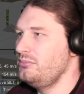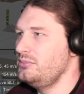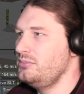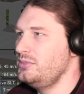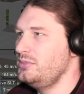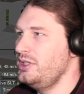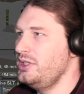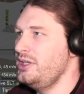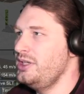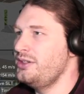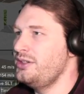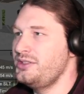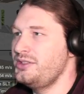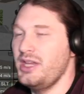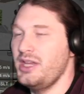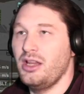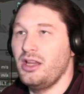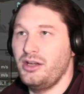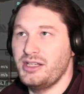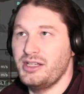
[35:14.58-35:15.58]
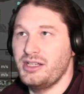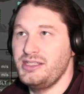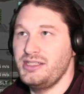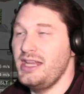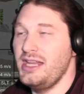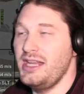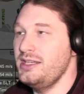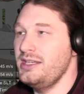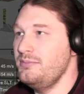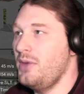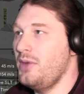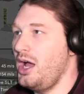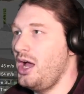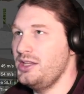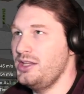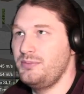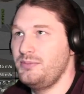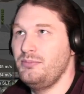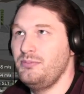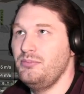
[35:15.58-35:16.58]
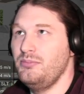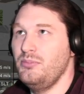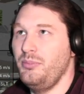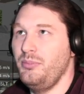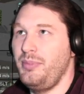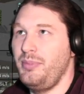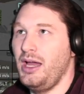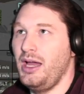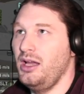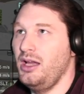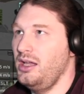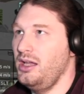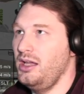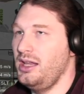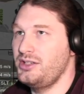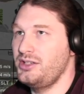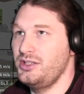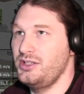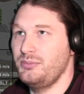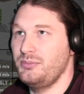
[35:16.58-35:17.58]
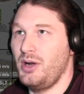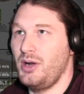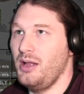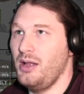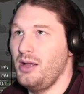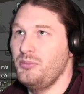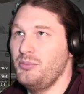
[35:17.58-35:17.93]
interstellar extended mods electricity problem.